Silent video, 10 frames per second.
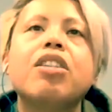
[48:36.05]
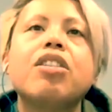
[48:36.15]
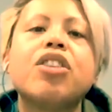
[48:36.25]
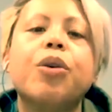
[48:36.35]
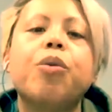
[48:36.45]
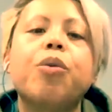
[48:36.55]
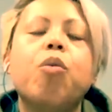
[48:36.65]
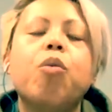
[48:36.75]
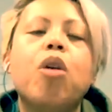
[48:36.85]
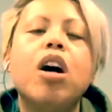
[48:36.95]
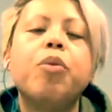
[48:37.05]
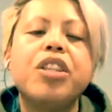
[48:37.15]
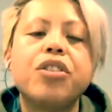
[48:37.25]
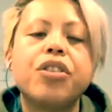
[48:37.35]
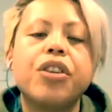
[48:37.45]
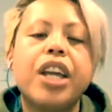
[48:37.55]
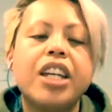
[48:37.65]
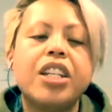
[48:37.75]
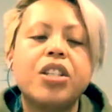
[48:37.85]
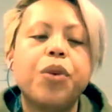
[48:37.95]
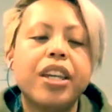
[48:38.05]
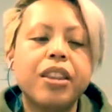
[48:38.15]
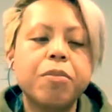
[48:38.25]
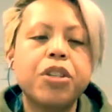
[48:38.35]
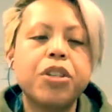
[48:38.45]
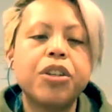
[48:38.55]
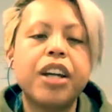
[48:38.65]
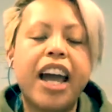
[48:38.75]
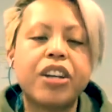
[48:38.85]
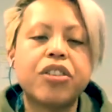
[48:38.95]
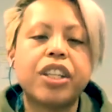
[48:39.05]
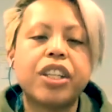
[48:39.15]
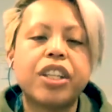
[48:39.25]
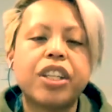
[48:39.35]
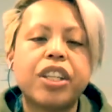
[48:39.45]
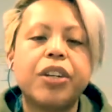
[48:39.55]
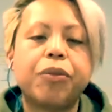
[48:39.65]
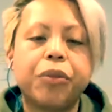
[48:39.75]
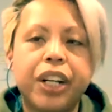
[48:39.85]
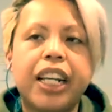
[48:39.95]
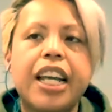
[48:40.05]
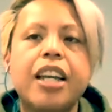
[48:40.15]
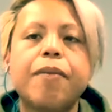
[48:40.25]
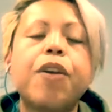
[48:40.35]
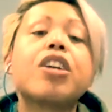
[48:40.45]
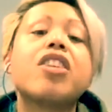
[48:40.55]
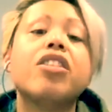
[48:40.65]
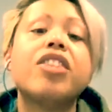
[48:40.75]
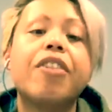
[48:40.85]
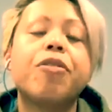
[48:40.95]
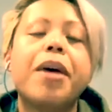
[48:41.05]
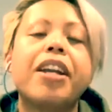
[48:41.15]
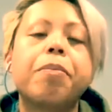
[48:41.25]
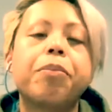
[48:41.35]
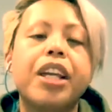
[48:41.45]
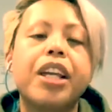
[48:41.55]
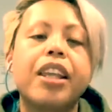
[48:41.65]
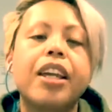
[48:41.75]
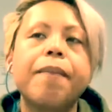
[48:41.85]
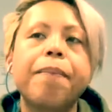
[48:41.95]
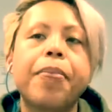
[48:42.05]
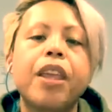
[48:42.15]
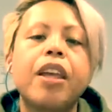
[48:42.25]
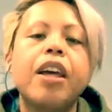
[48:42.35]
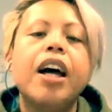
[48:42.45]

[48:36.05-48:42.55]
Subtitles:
so what we do is we get them to actually really focus on diaphragmatic breathing.